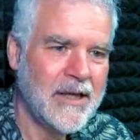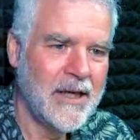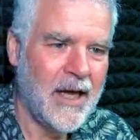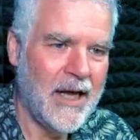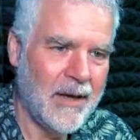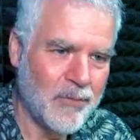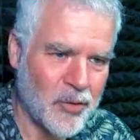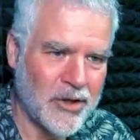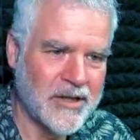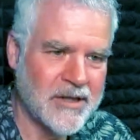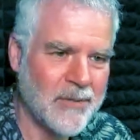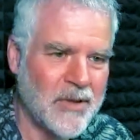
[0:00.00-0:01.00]
and bring
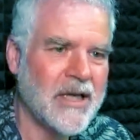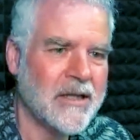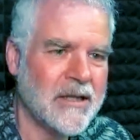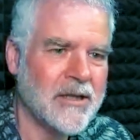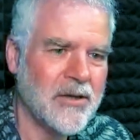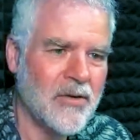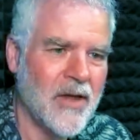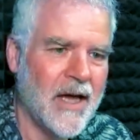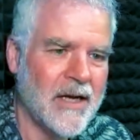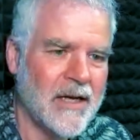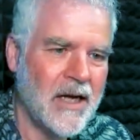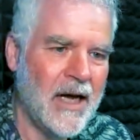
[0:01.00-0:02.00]
somebody in to do that
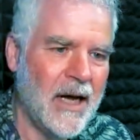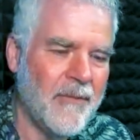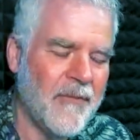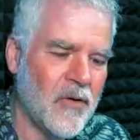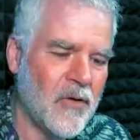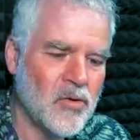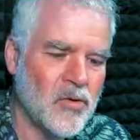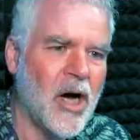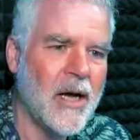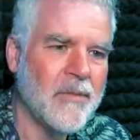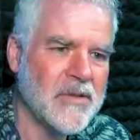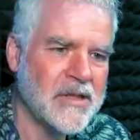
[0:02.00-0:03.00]
mm. um, full
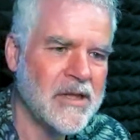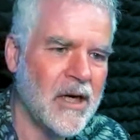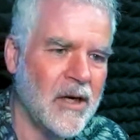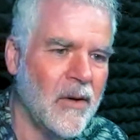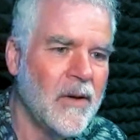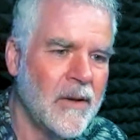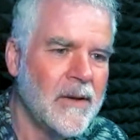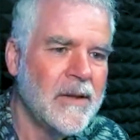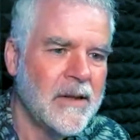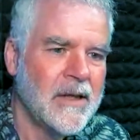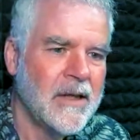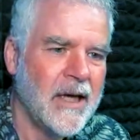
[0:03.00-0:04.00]
time. So it
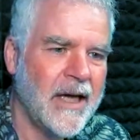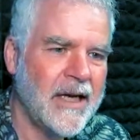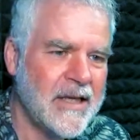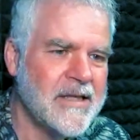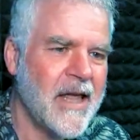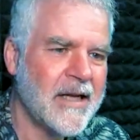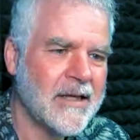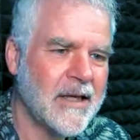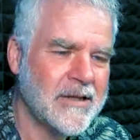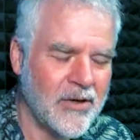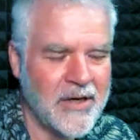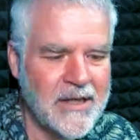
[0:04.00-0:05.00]
and is that
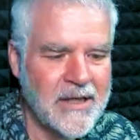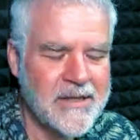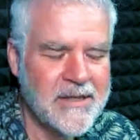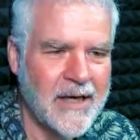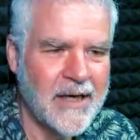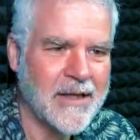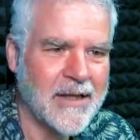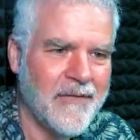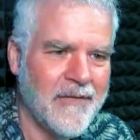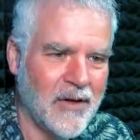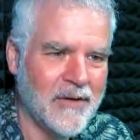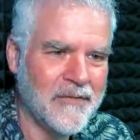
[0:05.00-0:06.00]
sorry, it yeah. is that
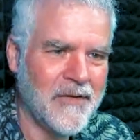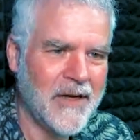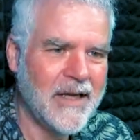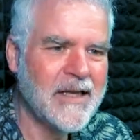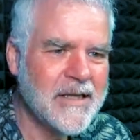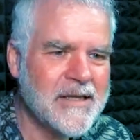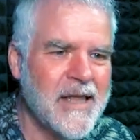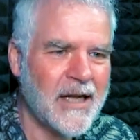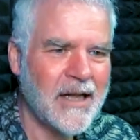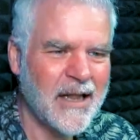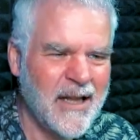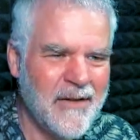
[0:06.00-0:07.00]
level of it is that
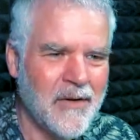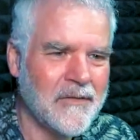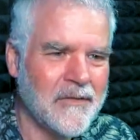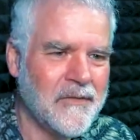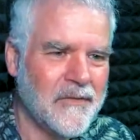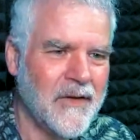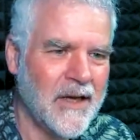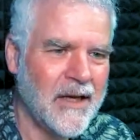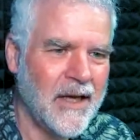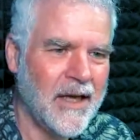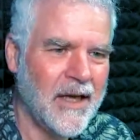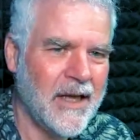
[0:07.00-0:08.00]
level of eh,
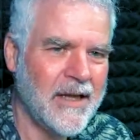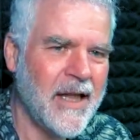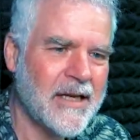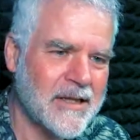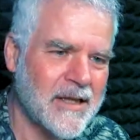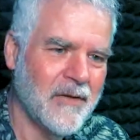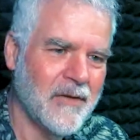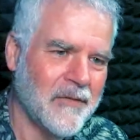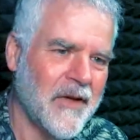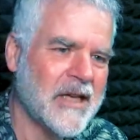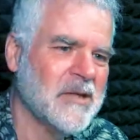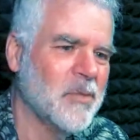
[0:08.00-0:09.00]
next level of
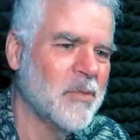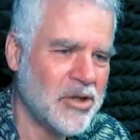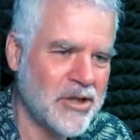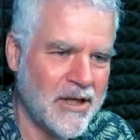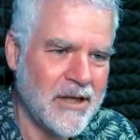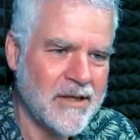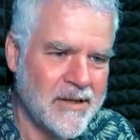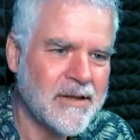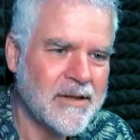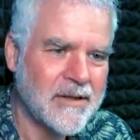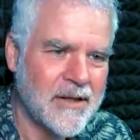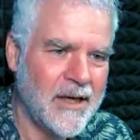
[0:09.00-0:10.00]
expertise
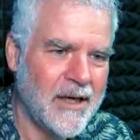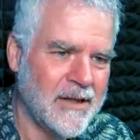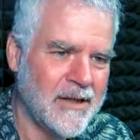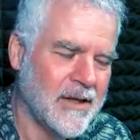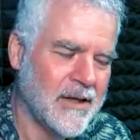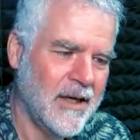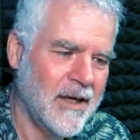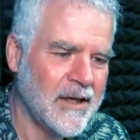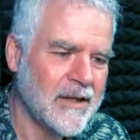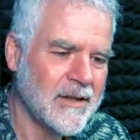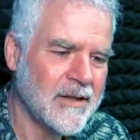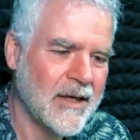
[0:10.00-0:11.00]
and and
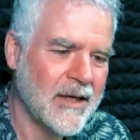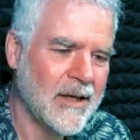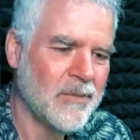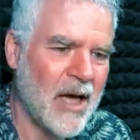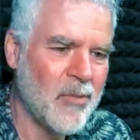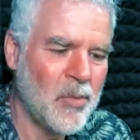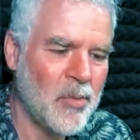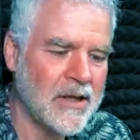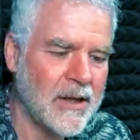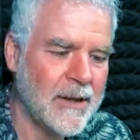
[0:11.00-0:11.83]
and um, capability.